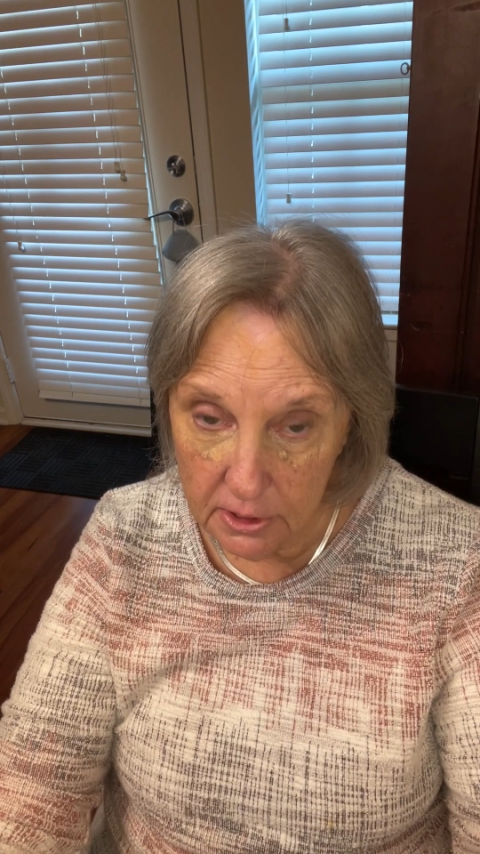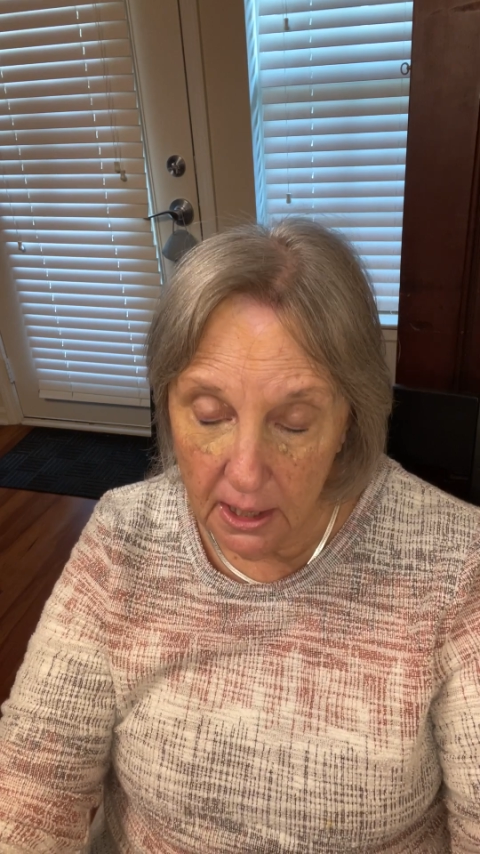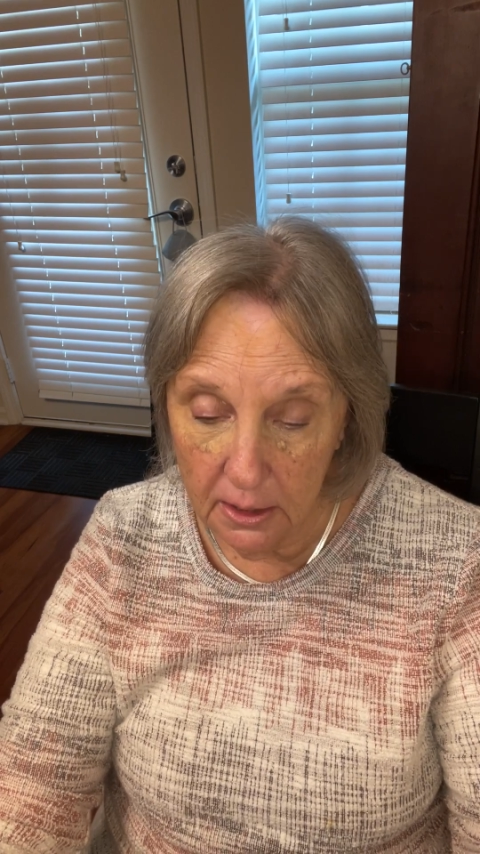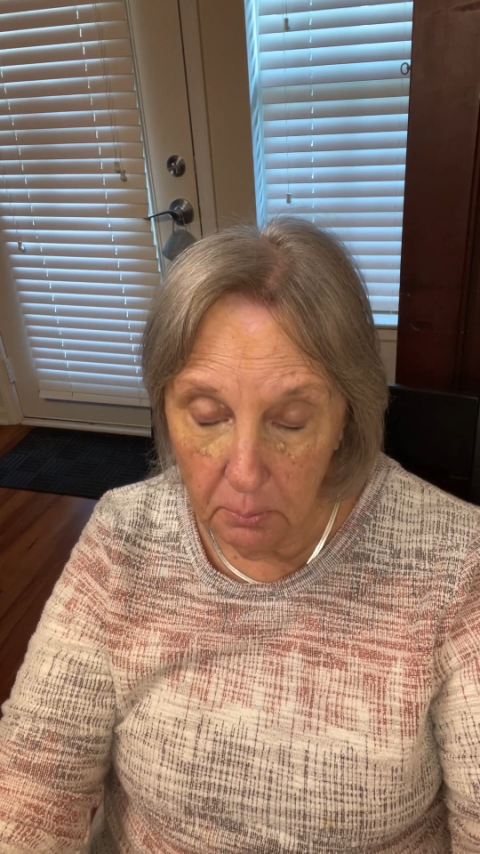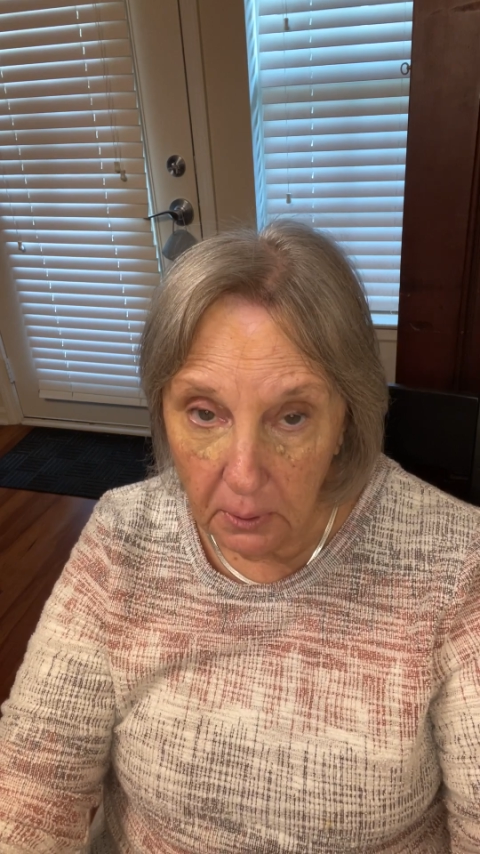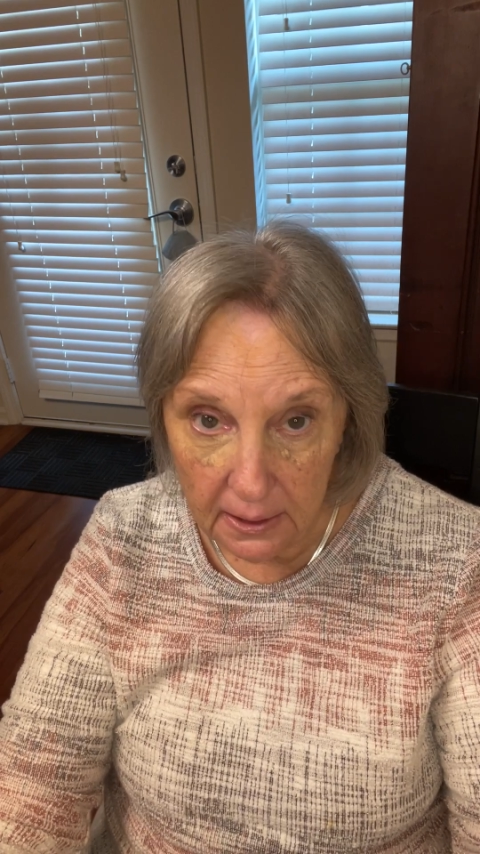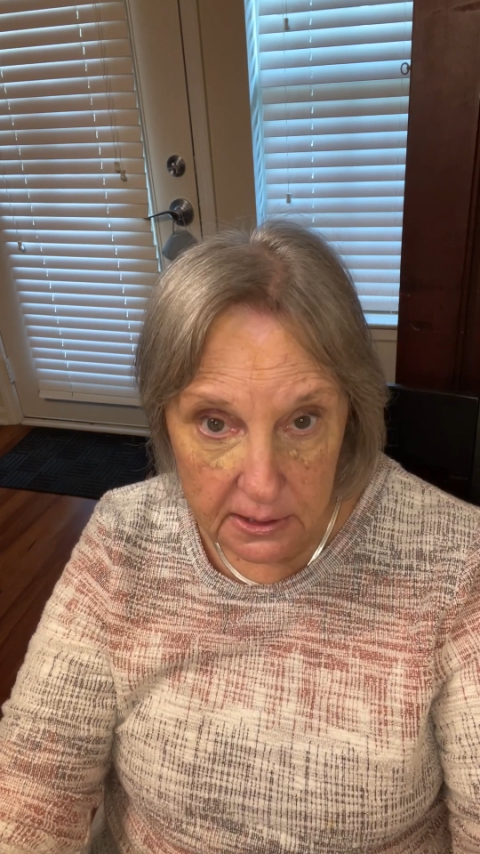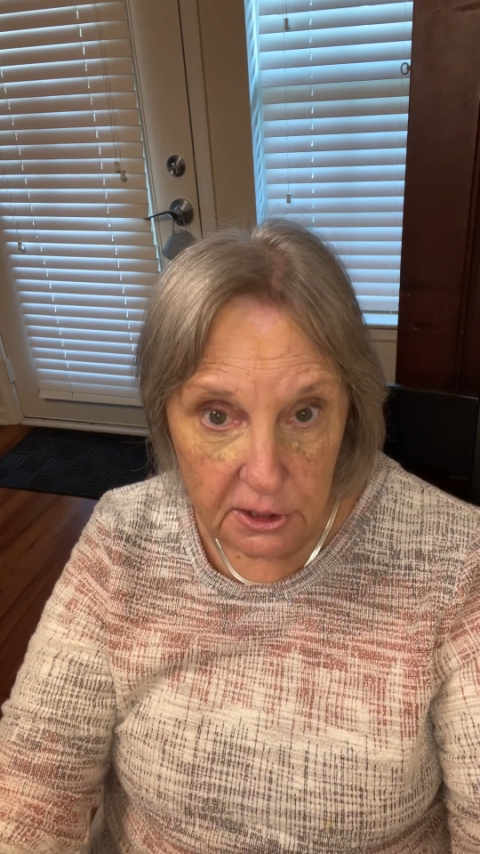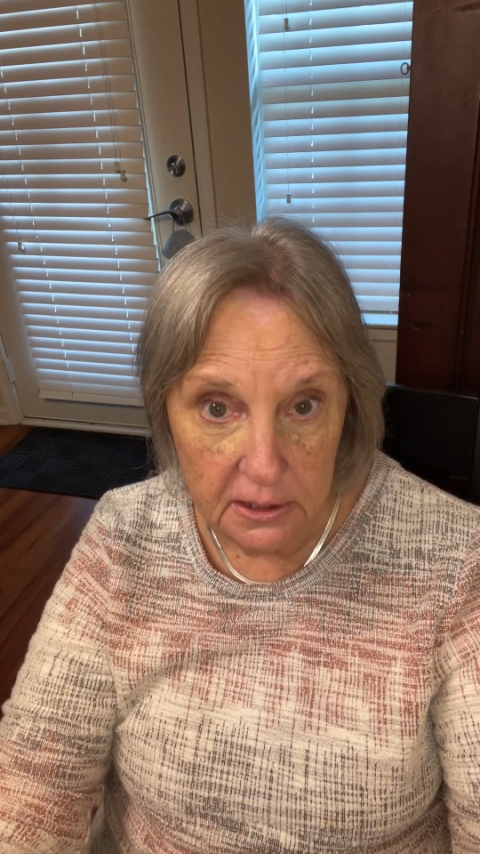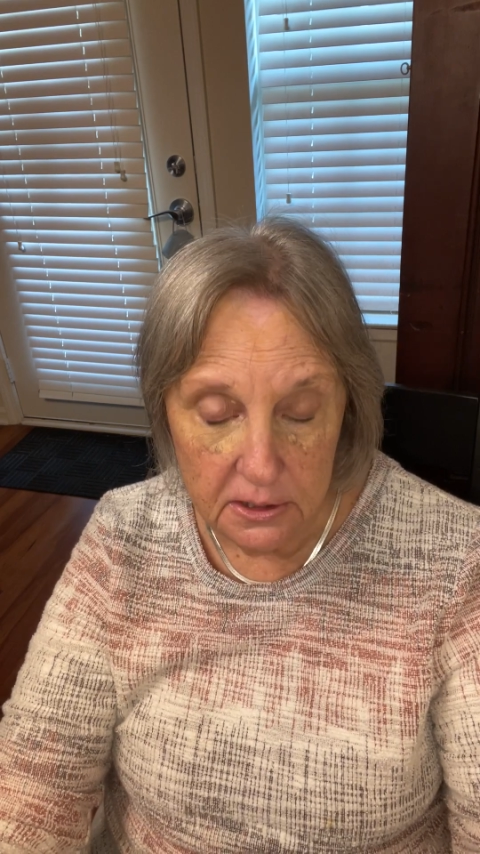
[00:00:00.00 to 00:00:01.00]

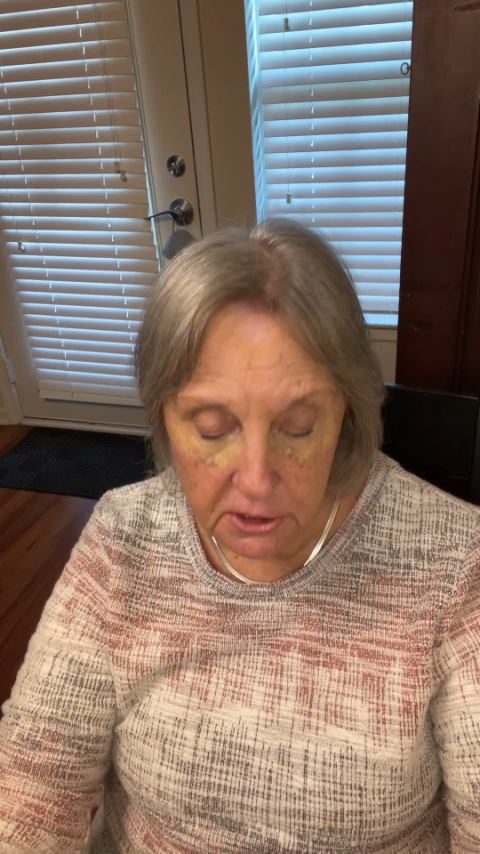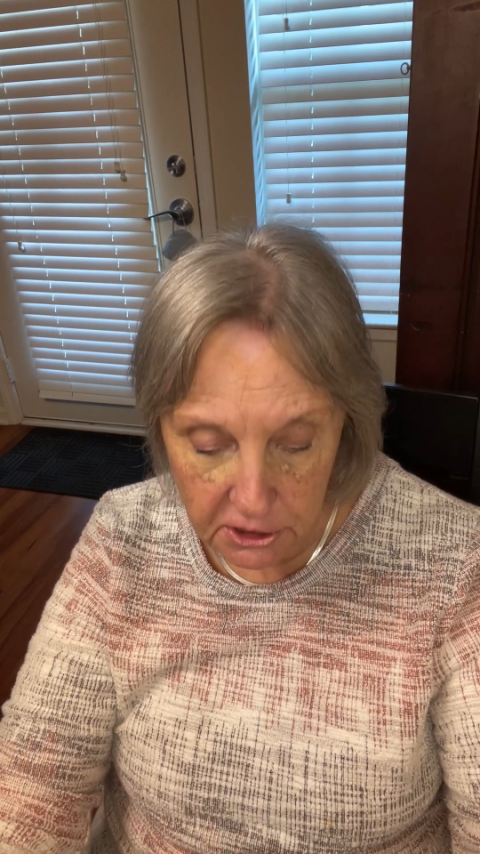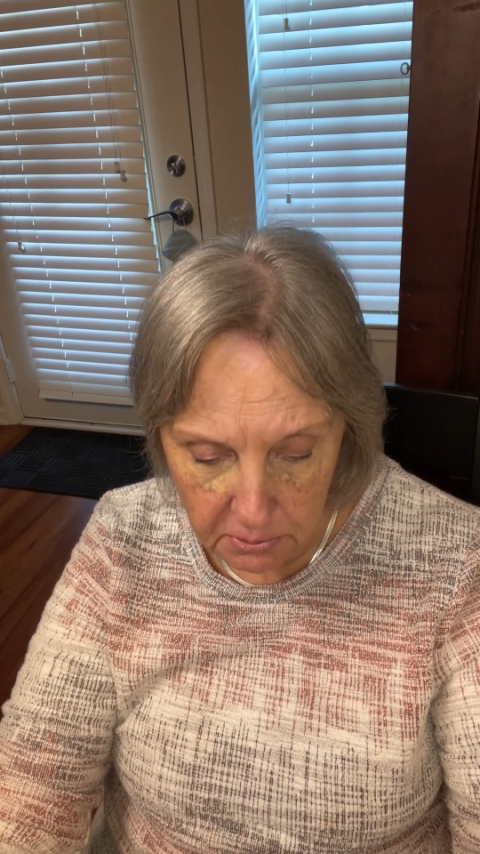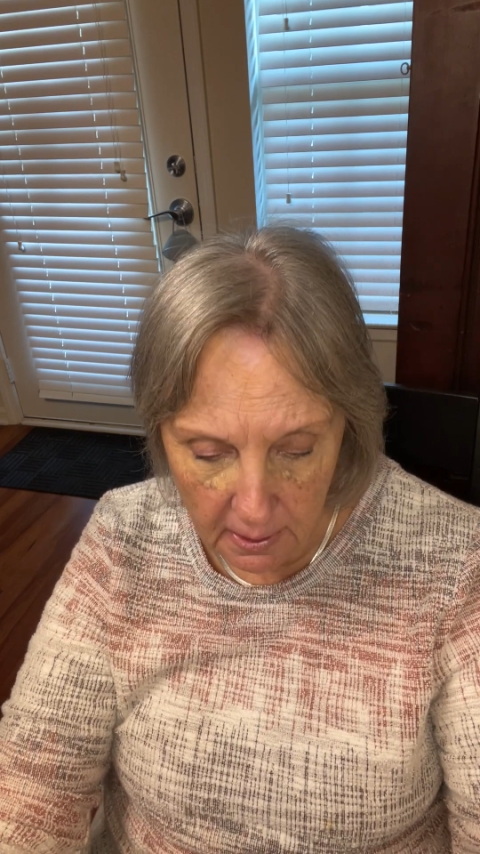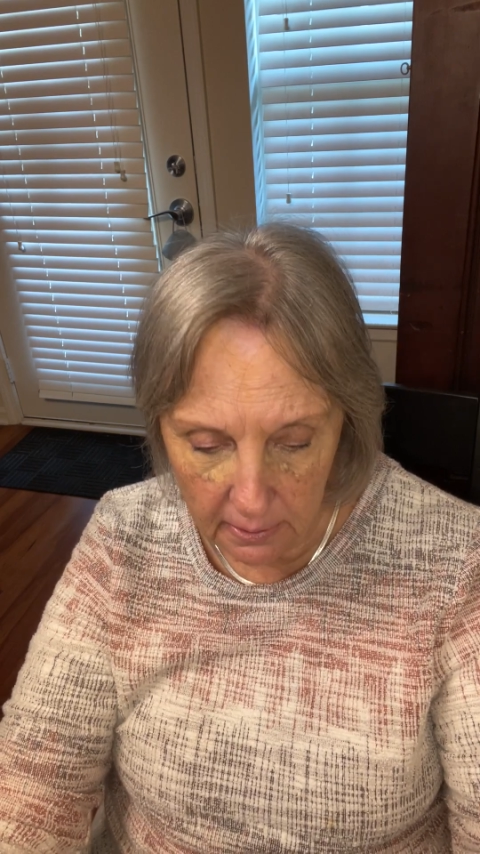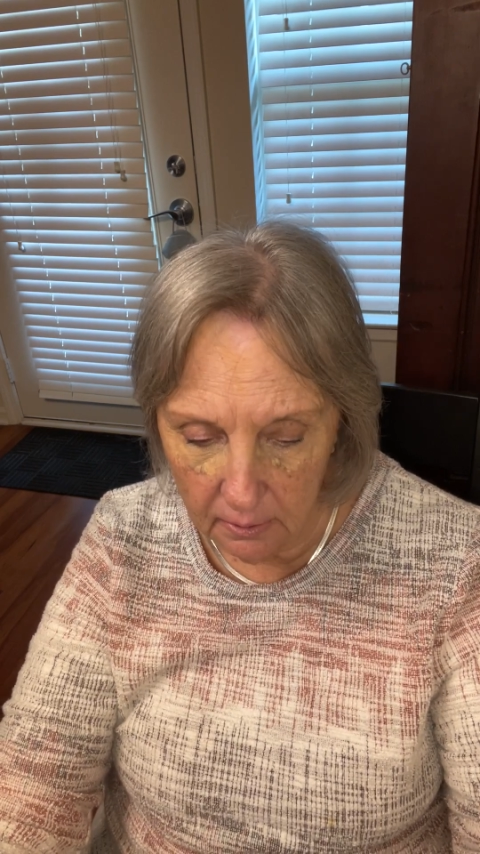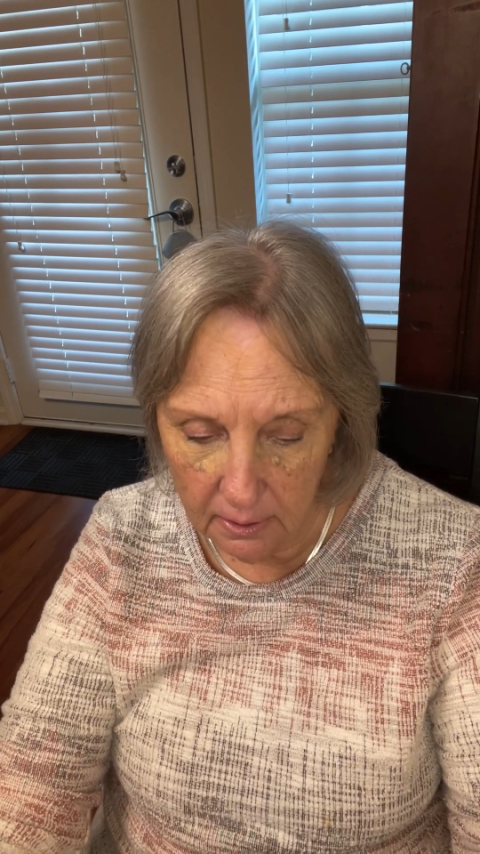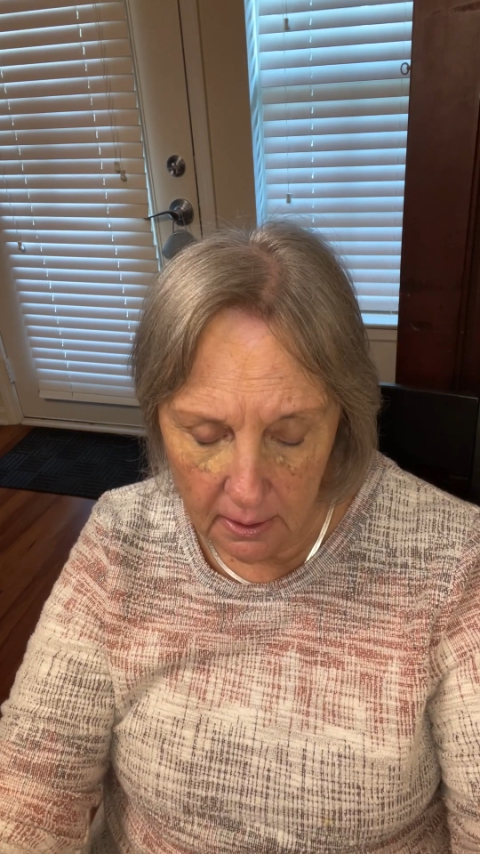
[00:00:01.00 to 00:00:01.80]
unpleasant to smell.